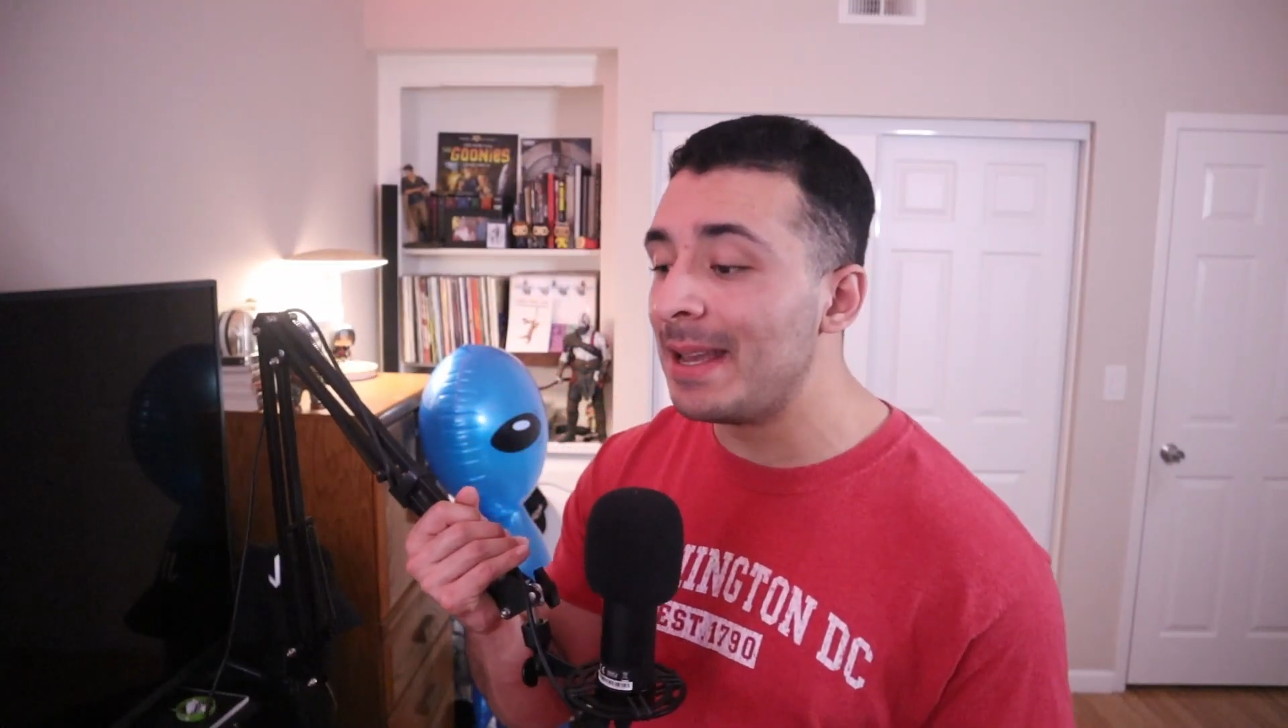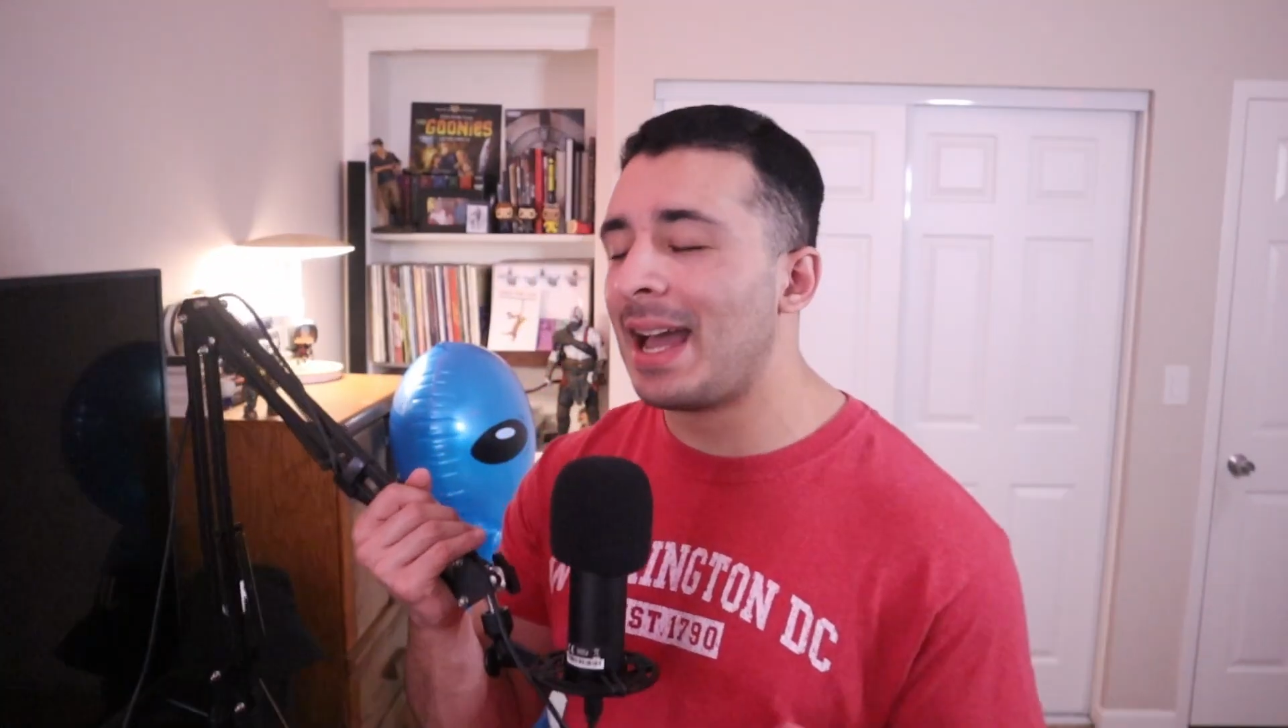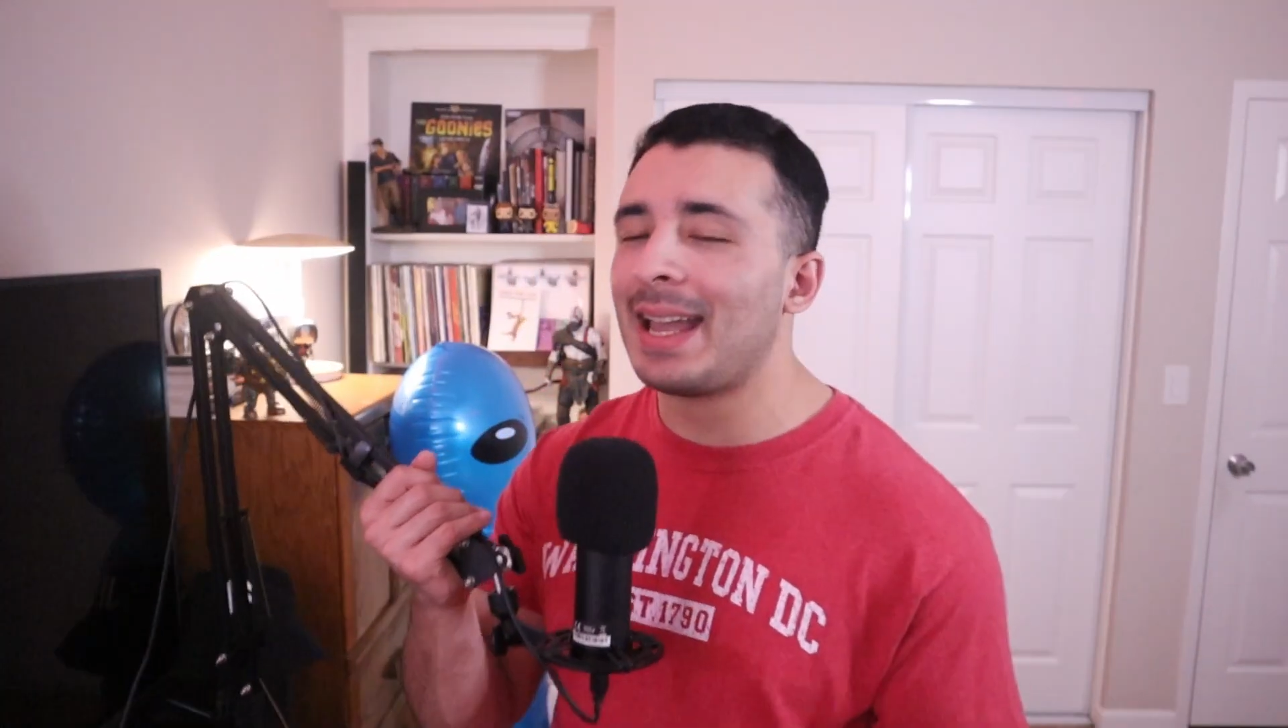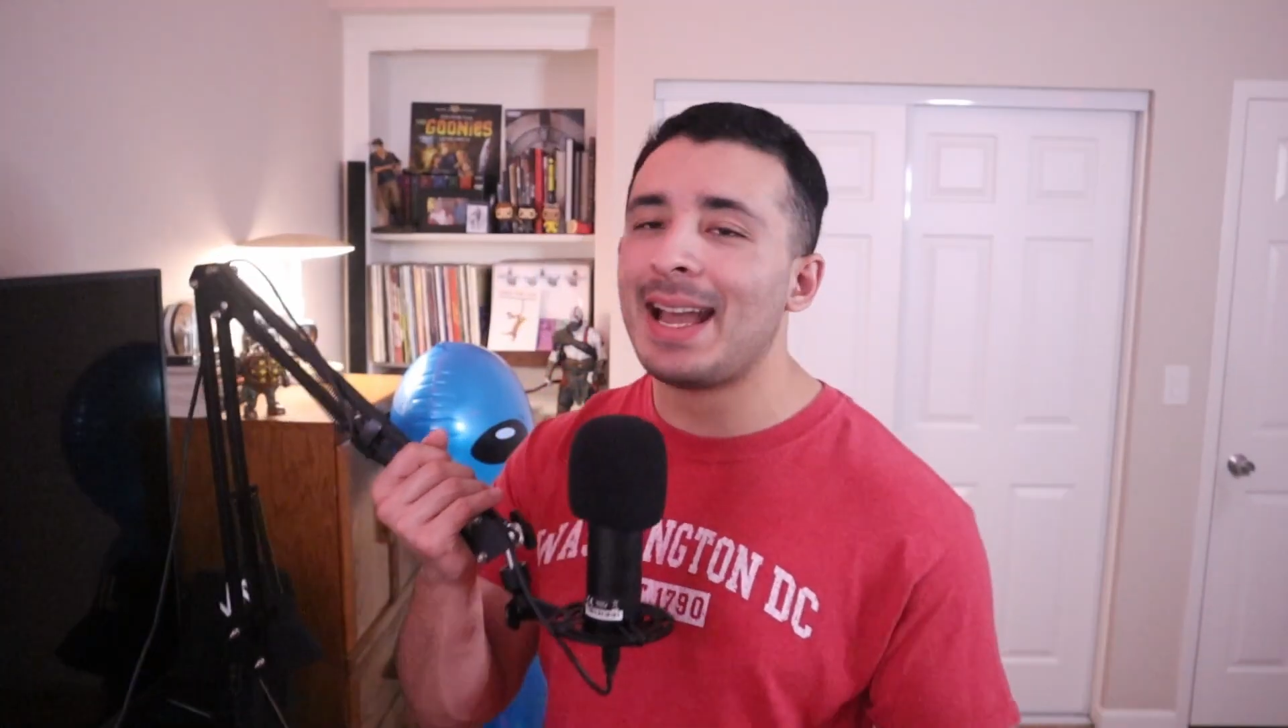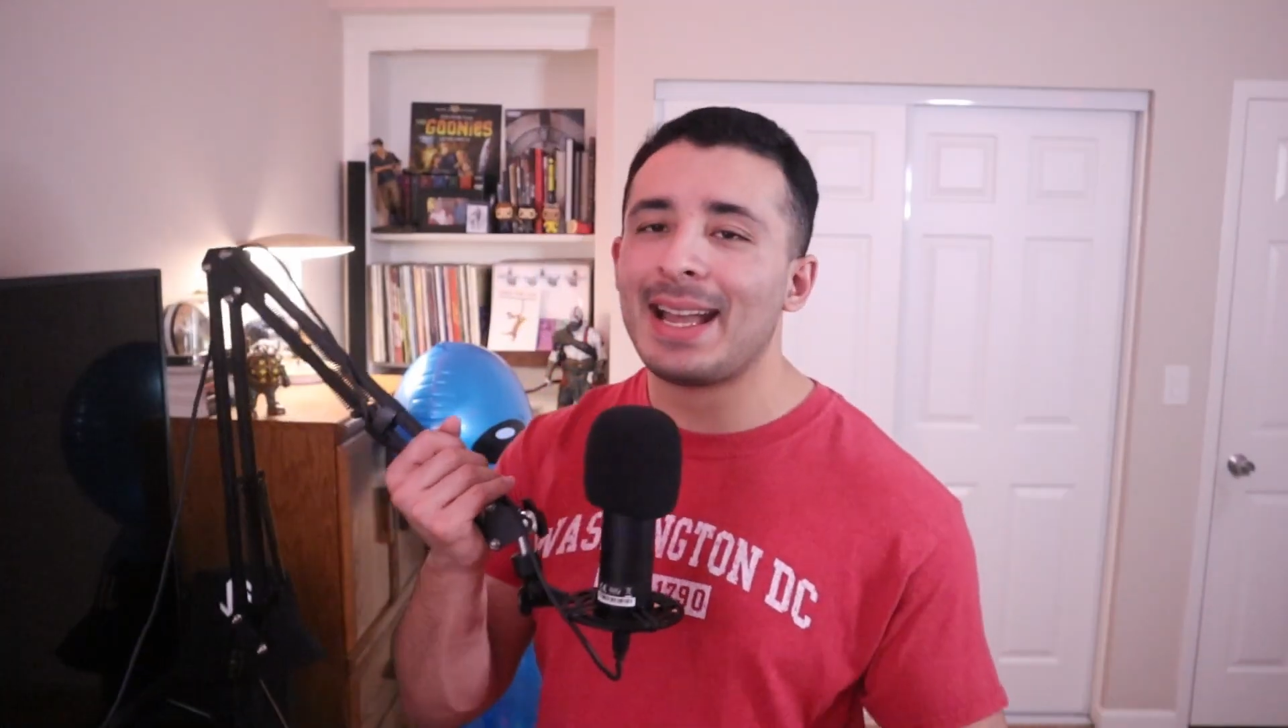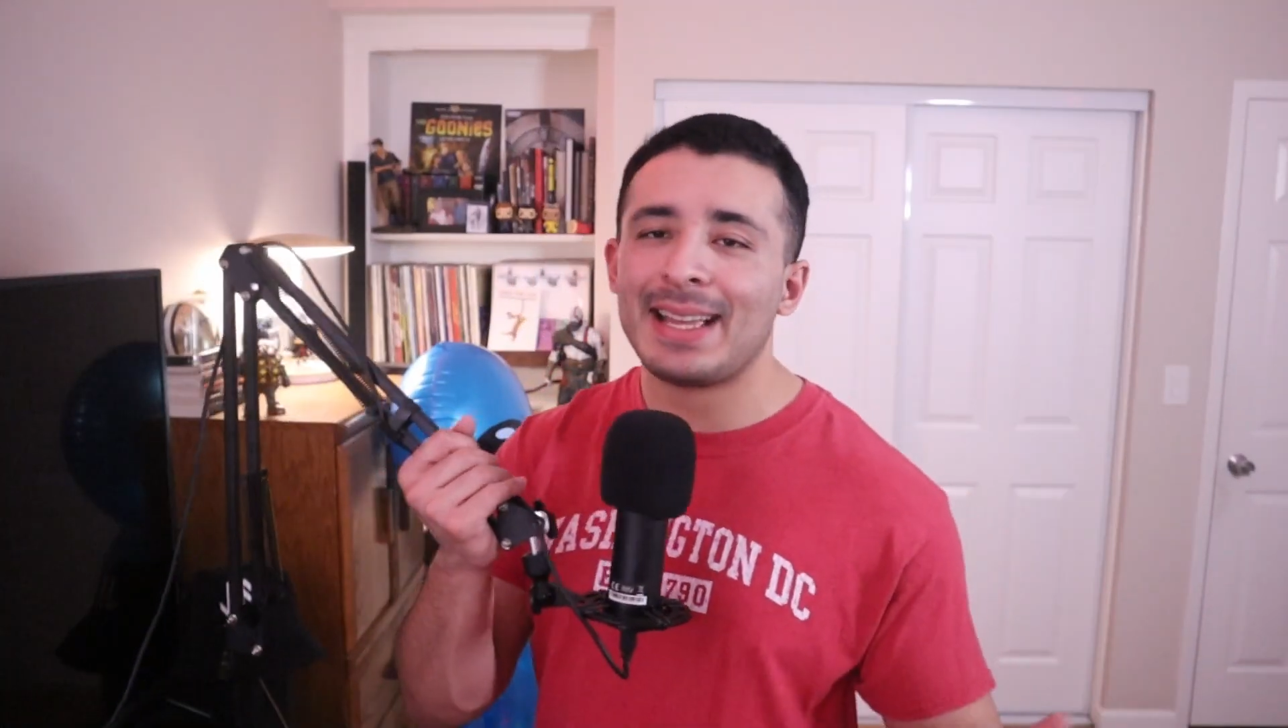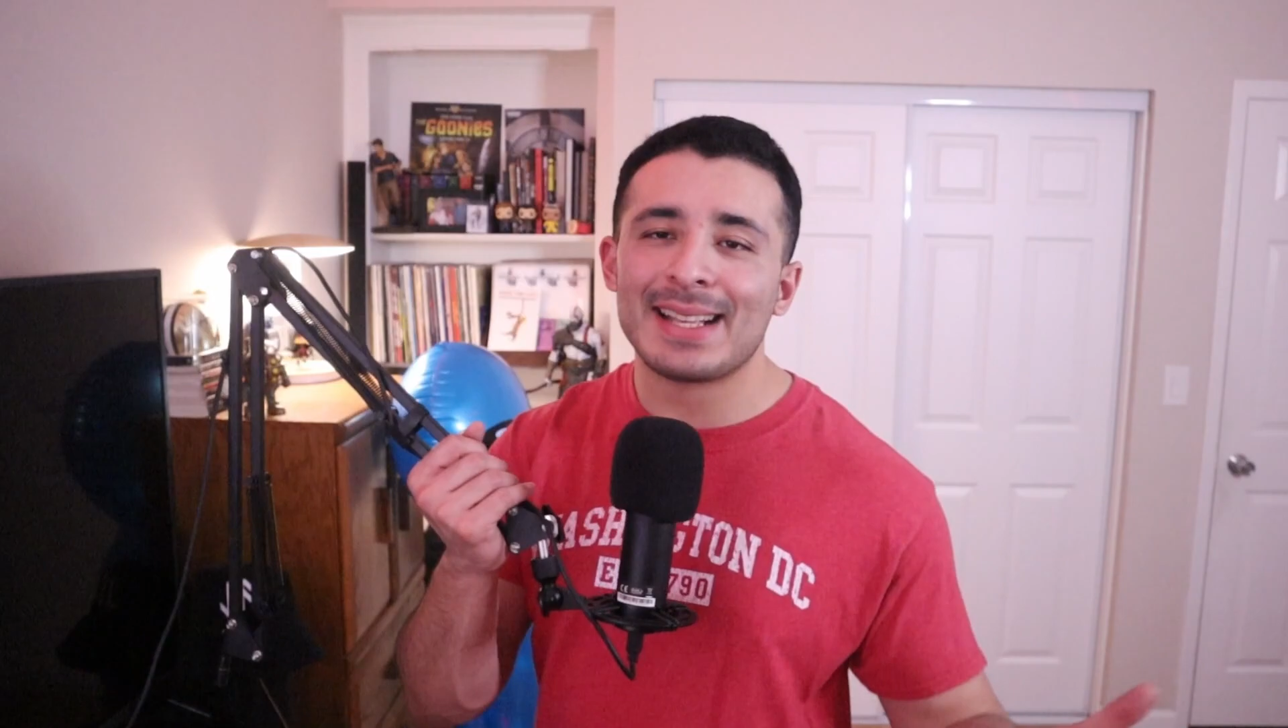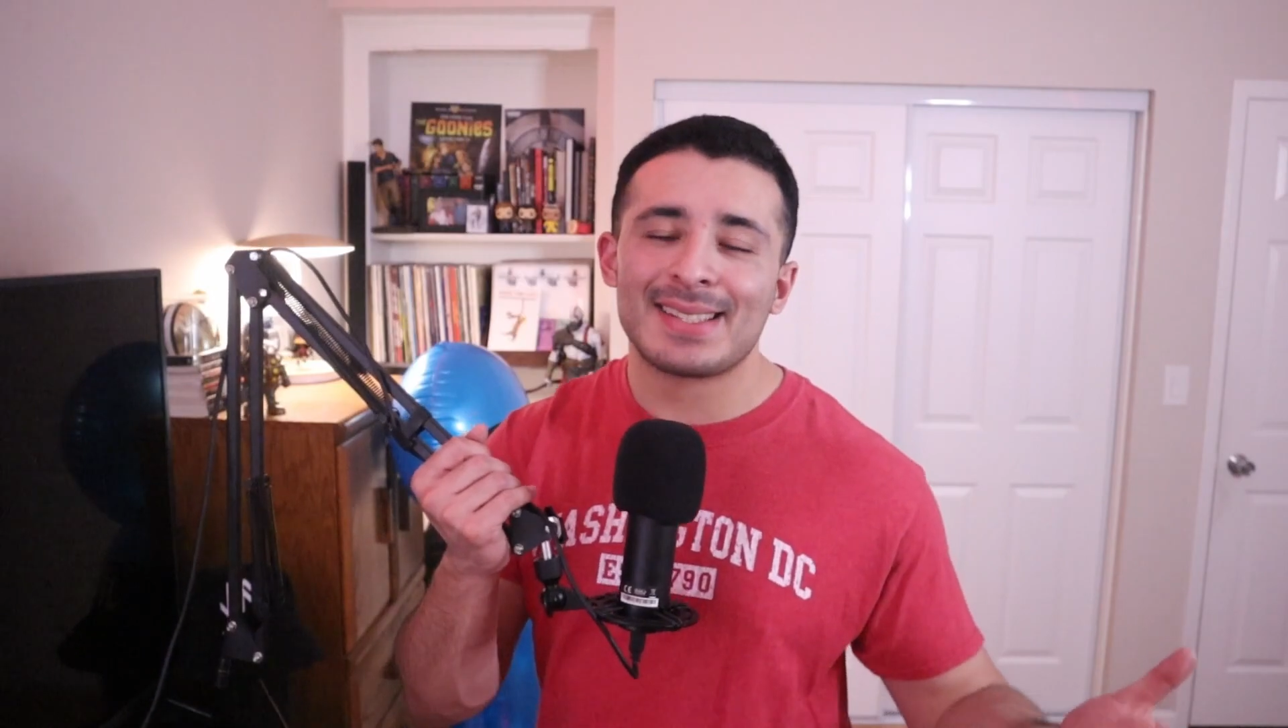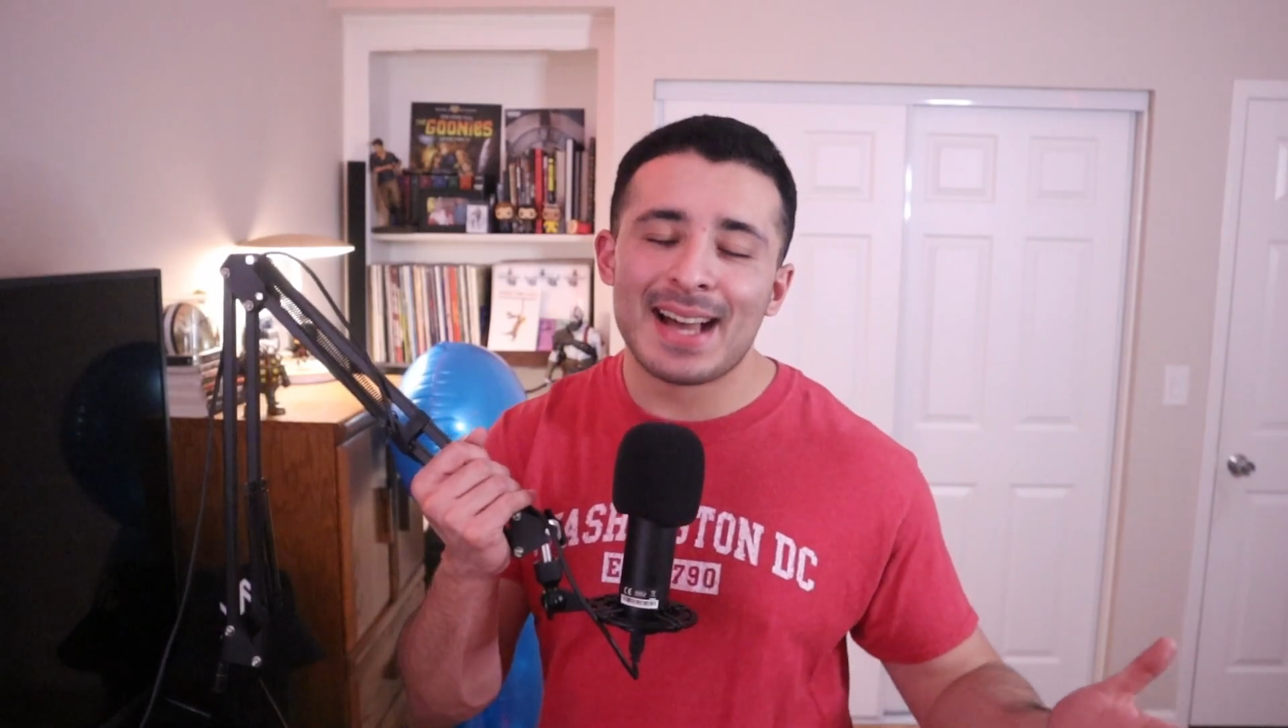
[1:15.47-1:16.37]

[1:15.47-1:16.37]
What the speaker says: it's